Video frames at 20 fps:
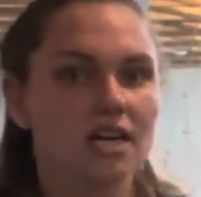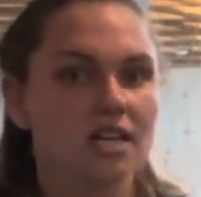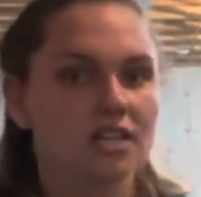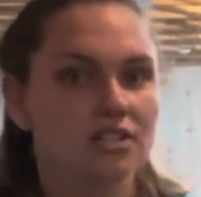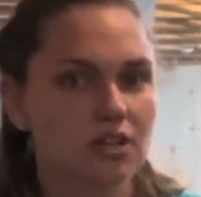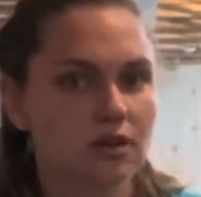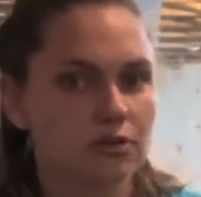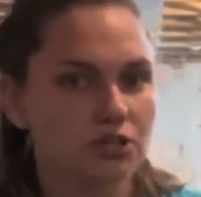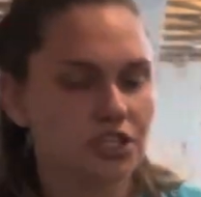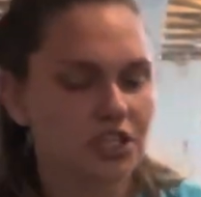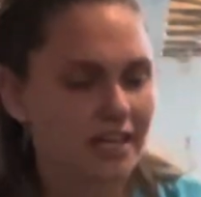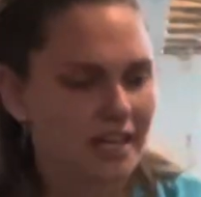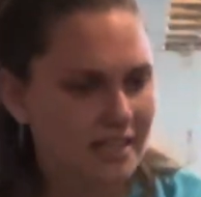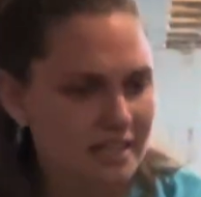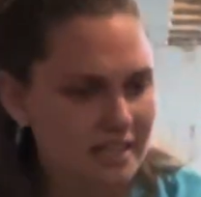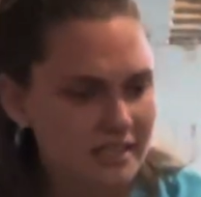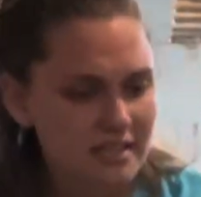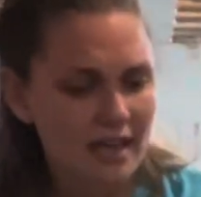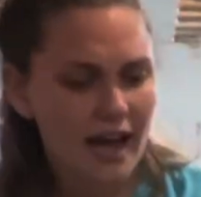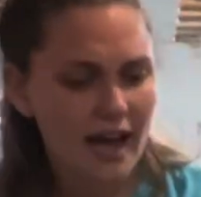So she
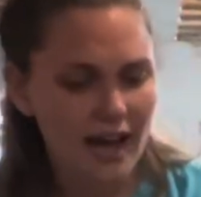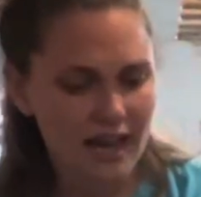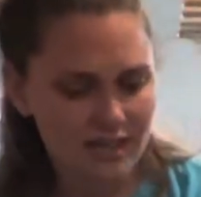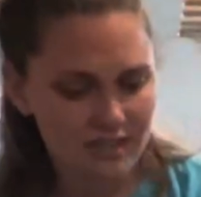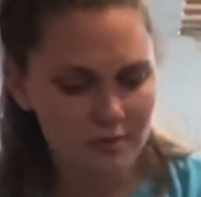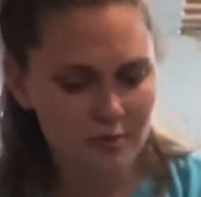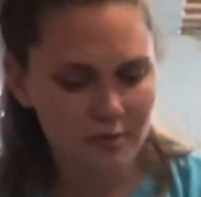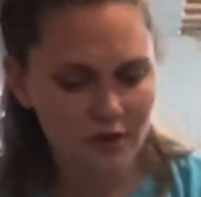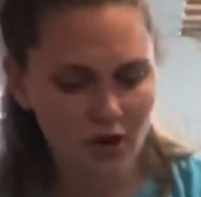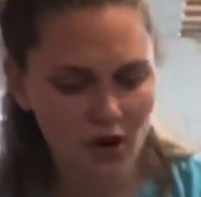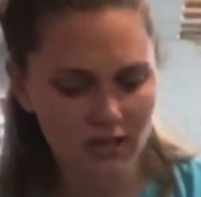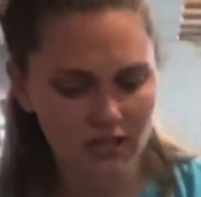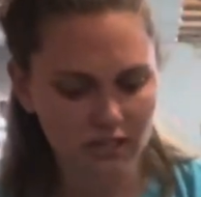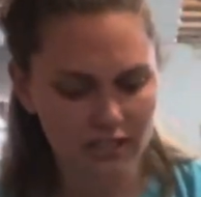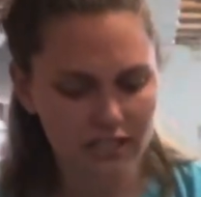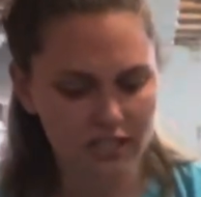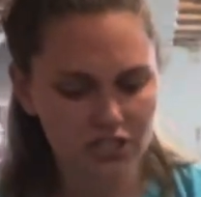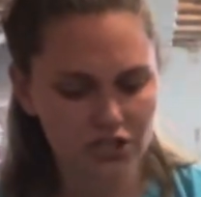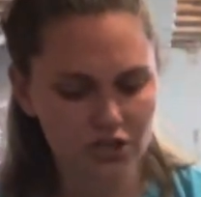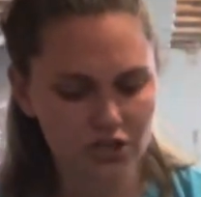has been on a
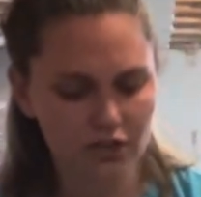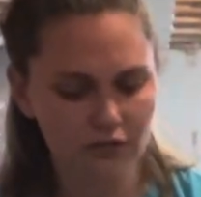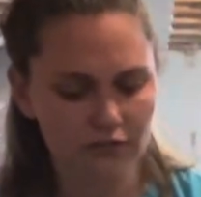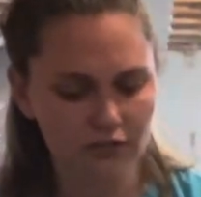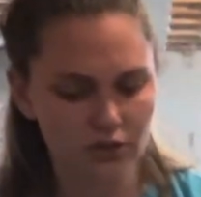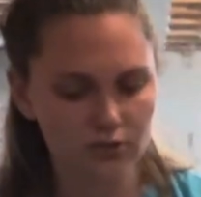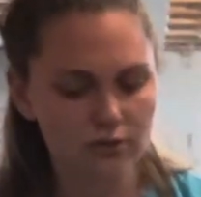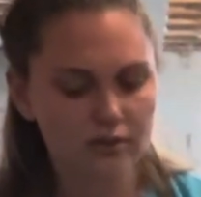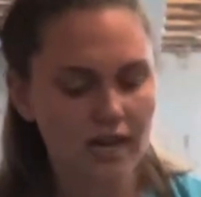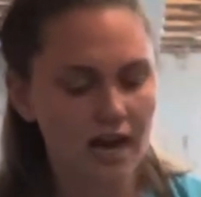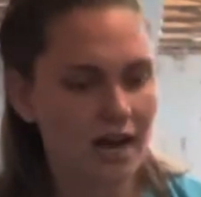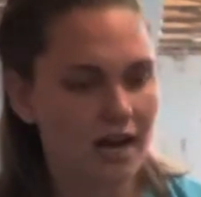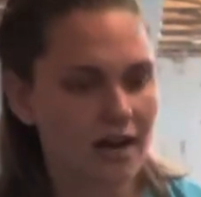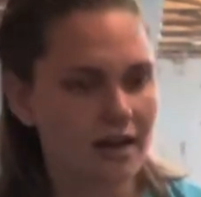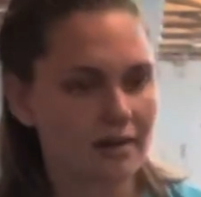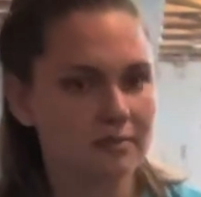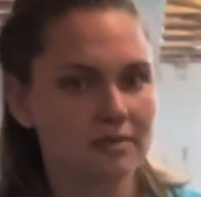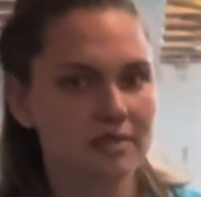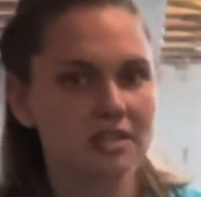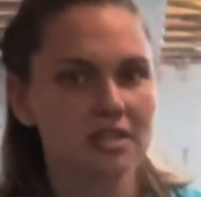leash a few
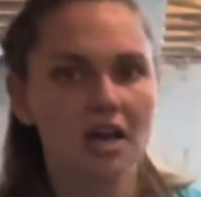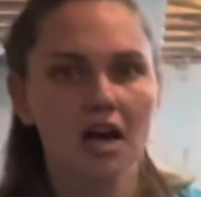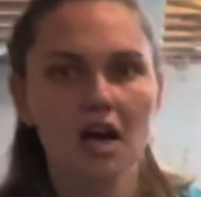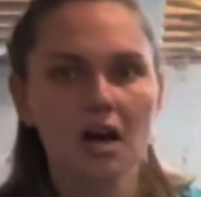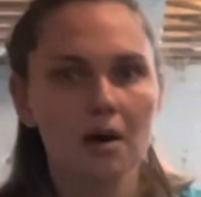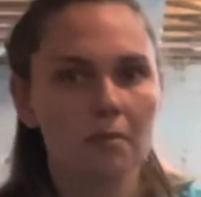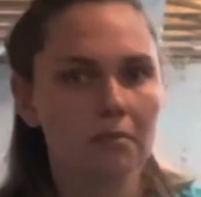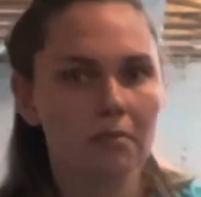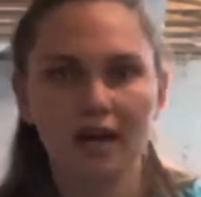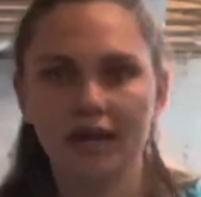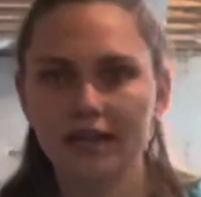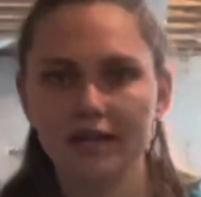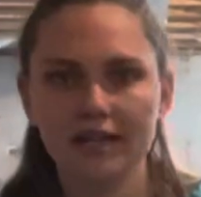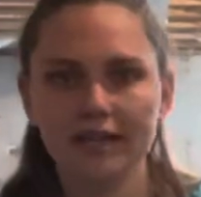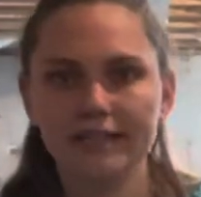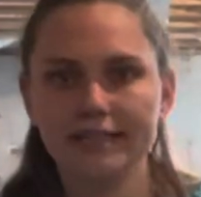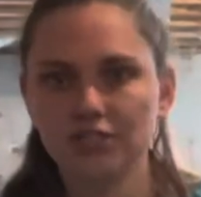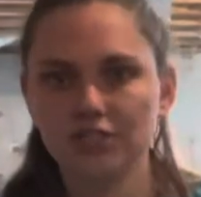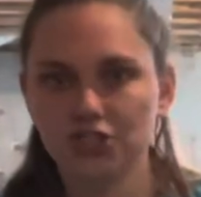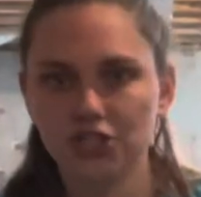times, but
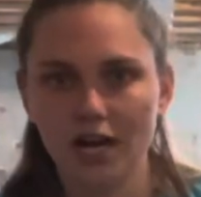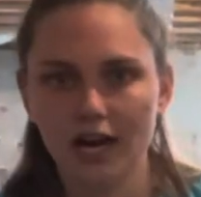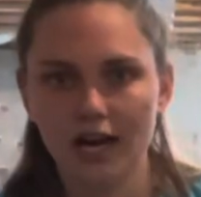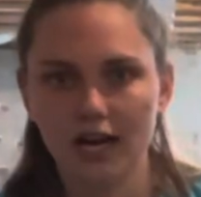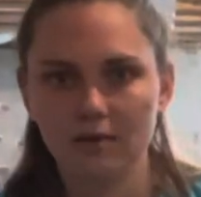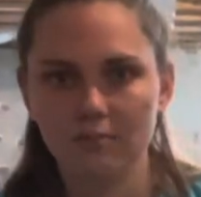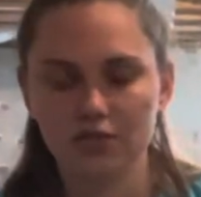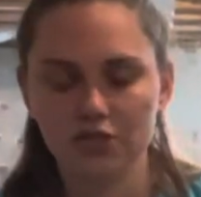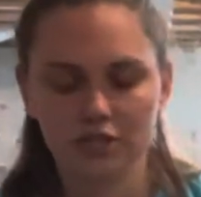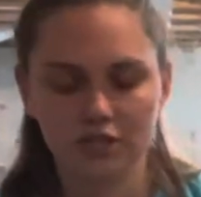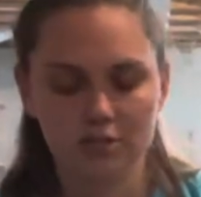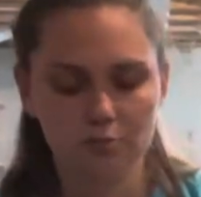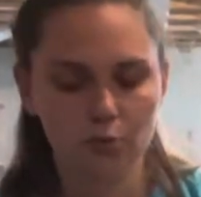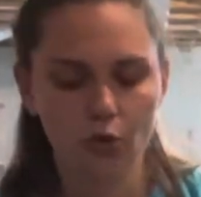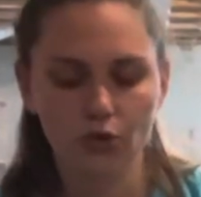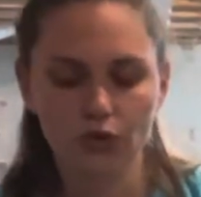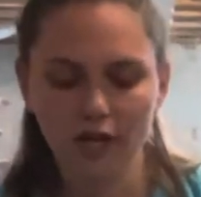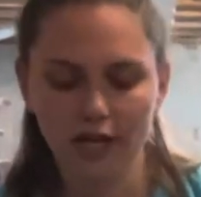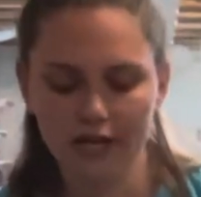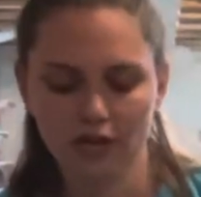each time she has
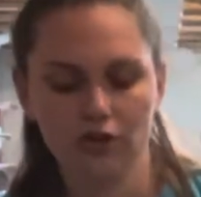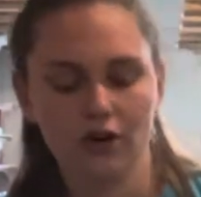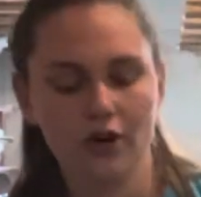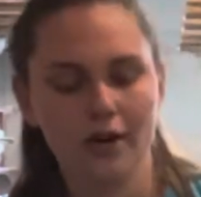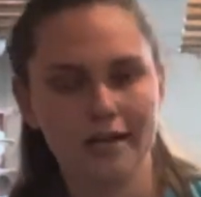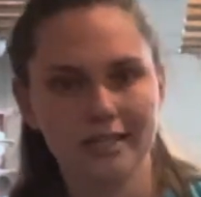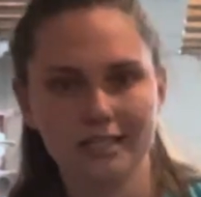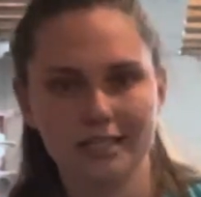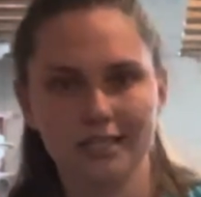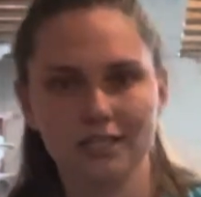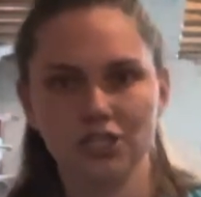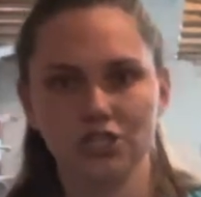pulled like crazy.